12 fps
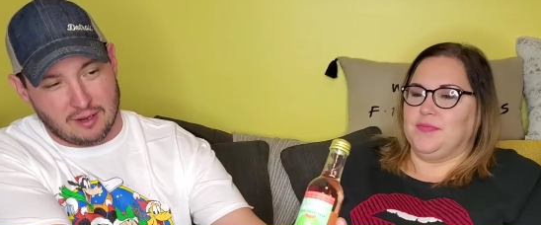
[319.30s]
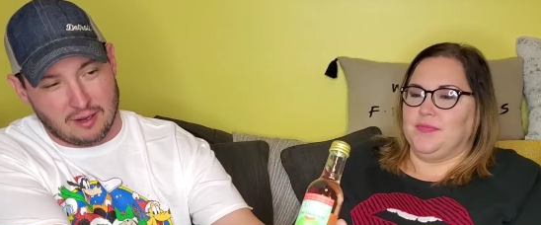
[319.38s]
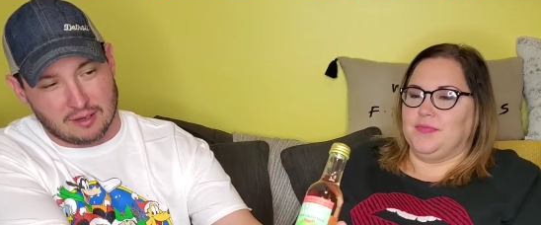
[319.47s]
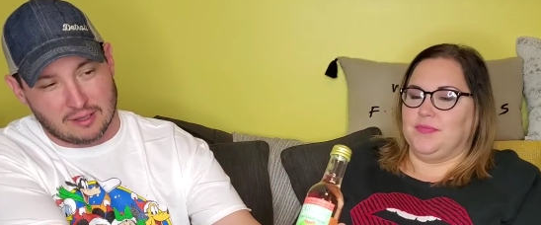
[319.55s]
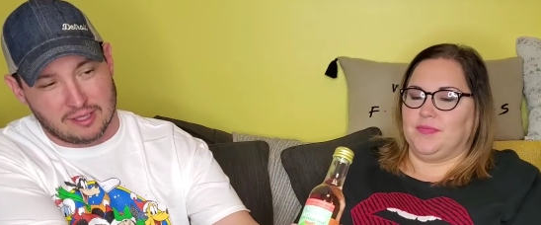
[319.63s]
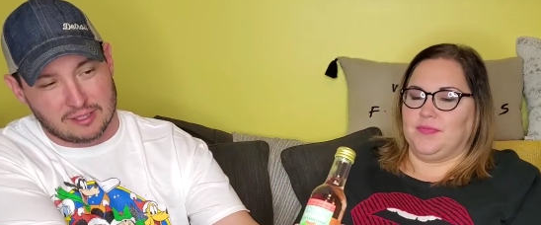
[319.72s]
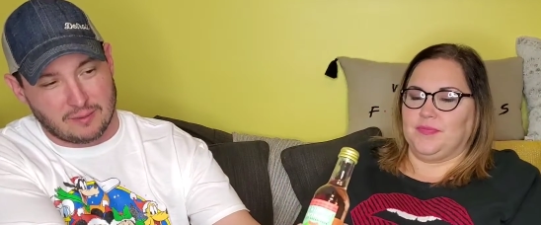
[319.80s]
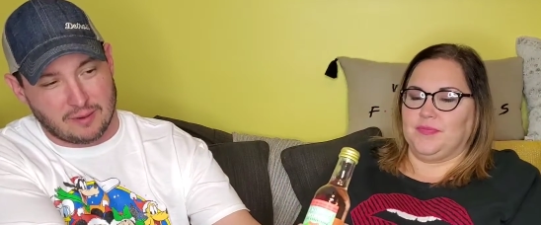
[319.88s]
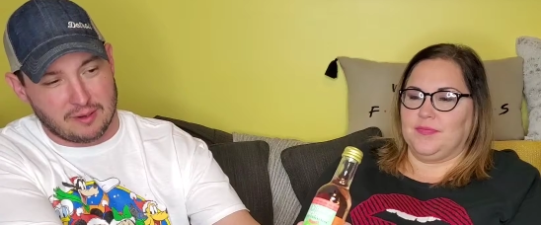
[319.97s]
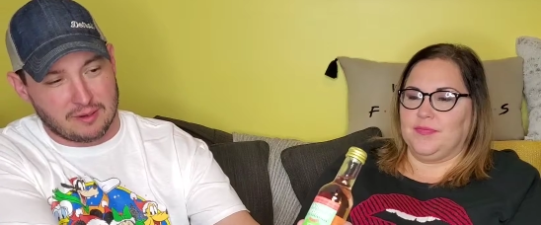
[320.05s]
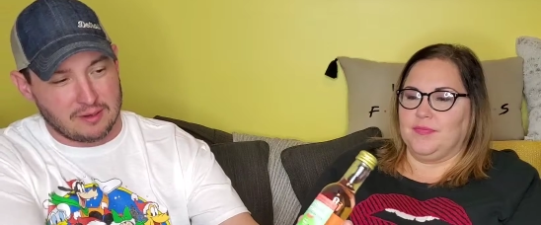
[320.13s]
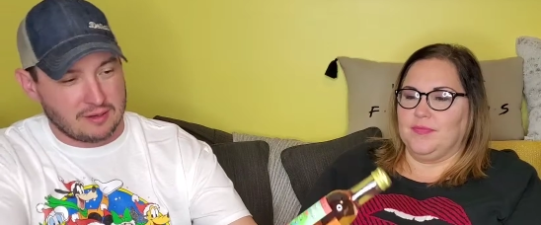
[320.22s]
Speaker 1: Our ugly
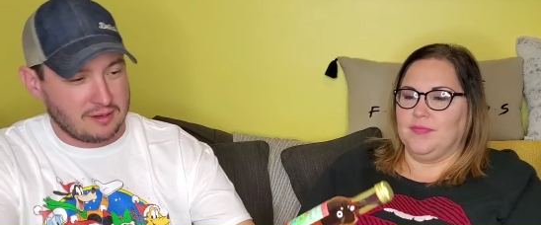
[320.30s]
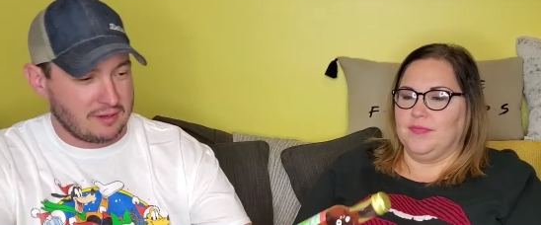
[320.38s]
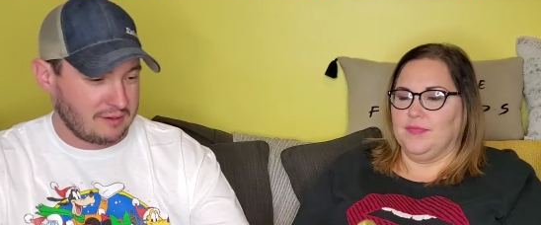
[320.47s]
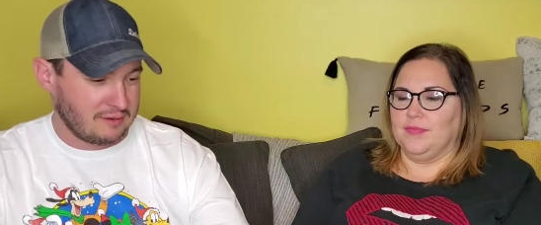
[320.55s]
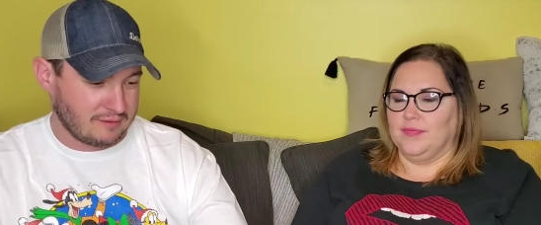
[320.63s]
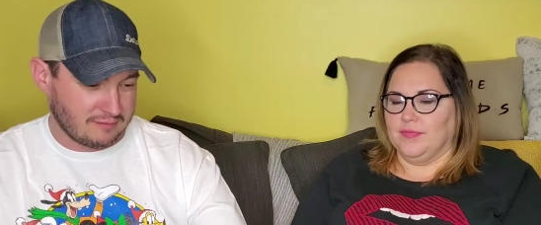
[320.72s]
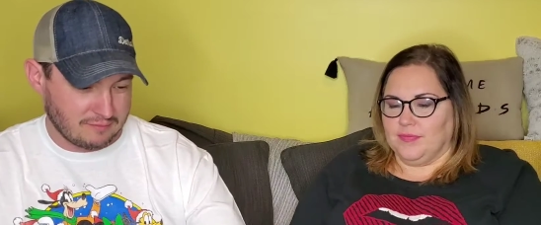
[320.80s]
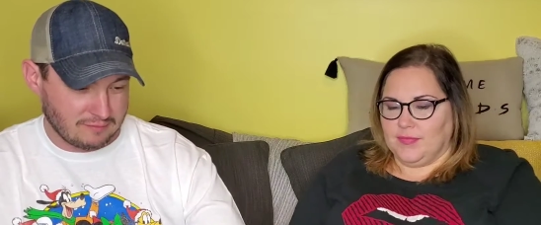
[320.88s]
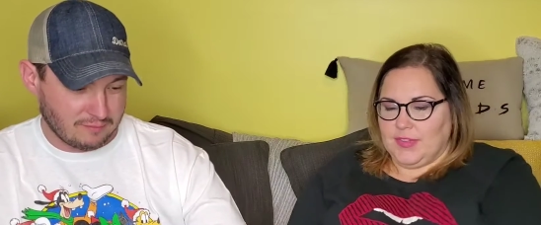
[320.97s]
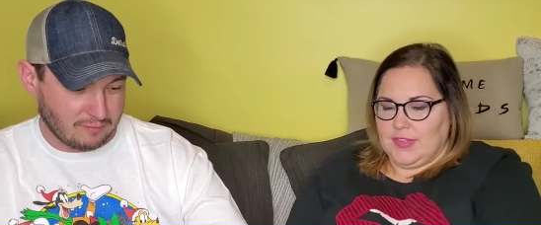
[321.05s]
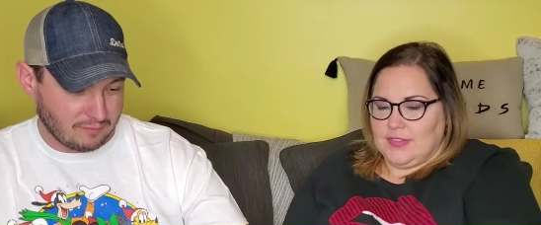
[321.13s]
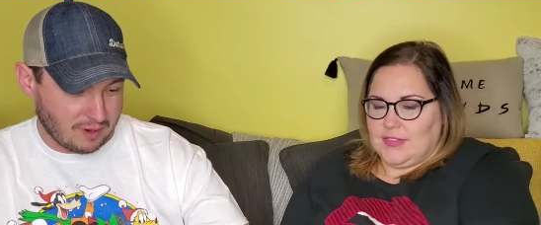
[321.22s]
sweater
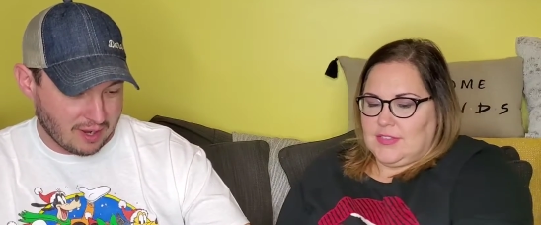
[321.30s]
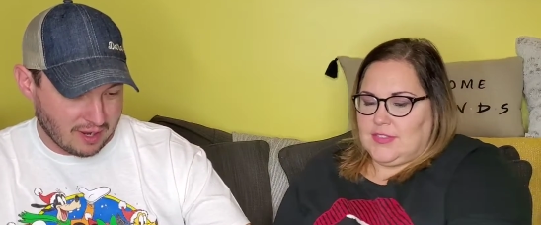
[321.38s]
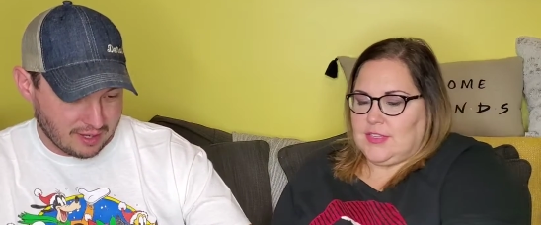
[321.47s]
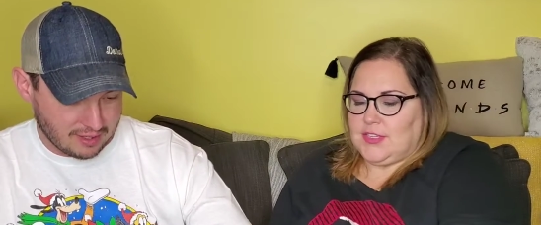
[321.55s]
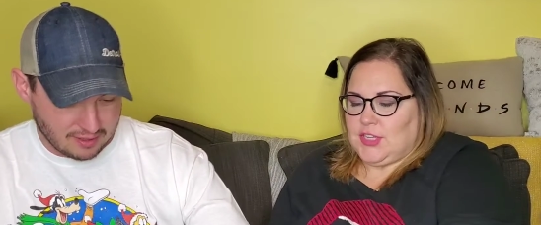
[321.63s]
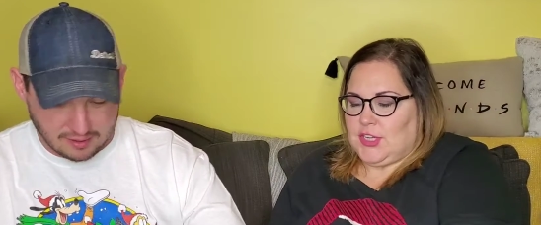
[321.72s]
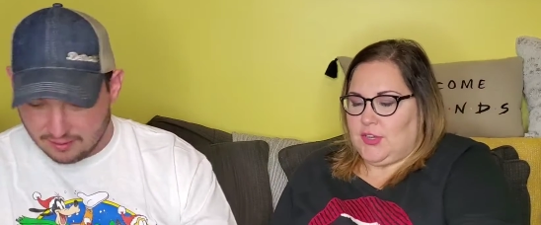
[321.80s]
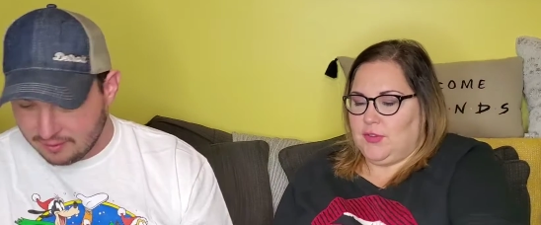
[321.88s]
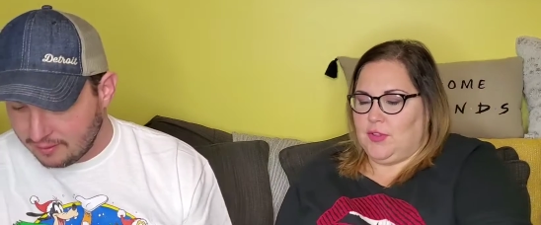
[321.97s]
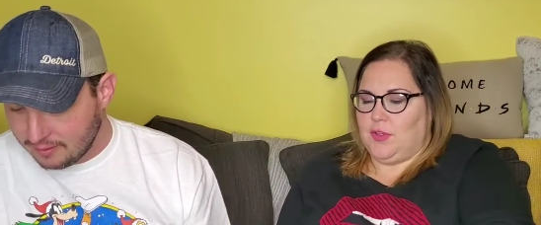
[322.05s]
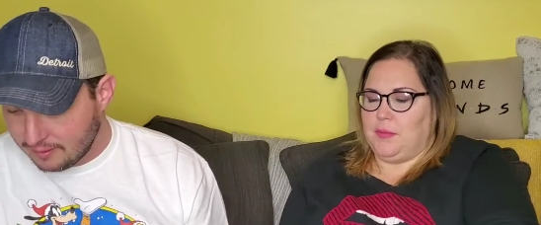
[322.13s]
wine. Such a cute